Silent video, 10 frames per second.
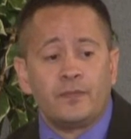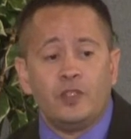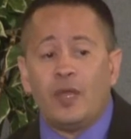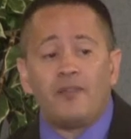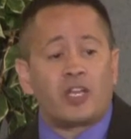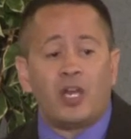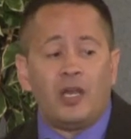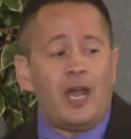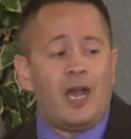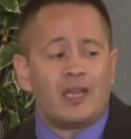You have a
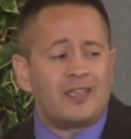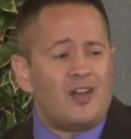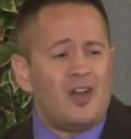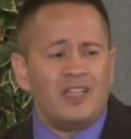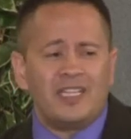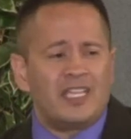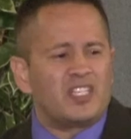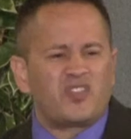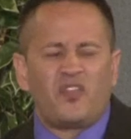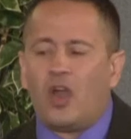uh, calling
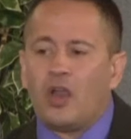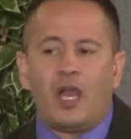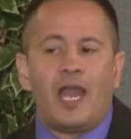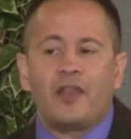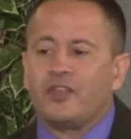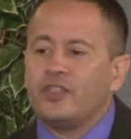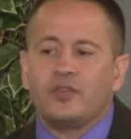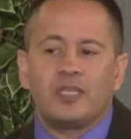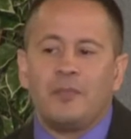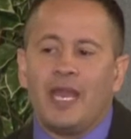that is far higher than
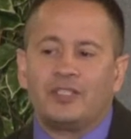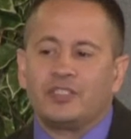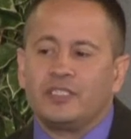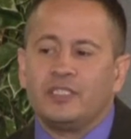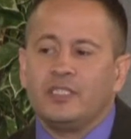you can imagine.